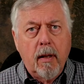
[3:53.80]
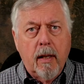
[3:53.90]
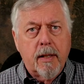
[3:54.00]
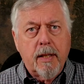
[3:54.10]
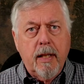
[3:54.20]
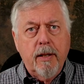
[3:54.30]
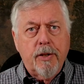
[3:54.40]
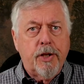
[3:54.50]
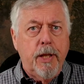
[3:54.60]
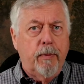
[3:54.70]
and said, here's
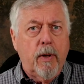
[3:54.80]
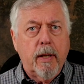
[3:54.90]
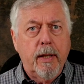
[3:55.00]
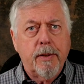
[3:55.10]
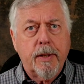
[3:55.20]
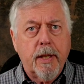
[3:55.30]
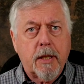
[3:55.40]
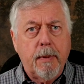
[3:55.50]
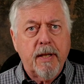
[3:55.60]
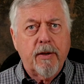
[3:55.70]
a cheap rod and here's an
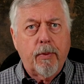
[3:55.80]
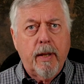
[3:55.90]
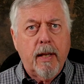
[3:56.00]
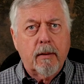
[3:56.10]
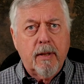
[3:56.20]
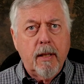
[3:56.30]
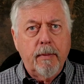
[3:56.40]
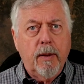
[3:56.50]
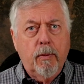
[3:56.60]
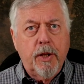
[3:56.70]
expensive one, now tell
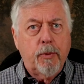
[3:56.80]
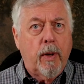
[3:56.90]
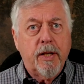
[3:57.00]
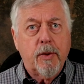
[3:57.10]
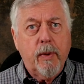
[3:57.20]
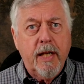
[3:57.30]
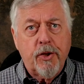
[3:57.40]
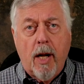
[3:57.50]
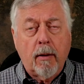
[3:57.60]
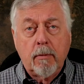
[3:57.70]
me which one is
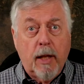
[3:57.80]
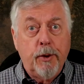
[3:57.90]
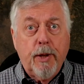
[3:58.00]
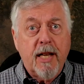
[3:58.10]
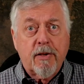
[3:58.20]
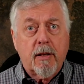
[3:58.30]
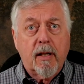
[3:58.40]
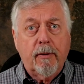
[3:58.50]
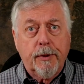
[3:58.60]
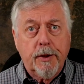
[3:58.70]
which, and you can't tell
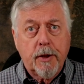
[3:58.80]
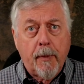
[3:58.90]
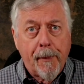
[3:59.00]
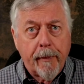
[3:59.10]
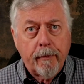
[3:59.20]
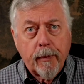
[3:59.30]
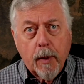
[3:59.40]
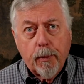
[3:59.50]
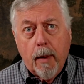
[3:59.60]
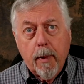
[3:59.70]
the difference,
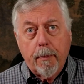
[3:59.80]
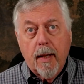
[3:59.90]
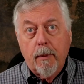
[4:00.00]
probably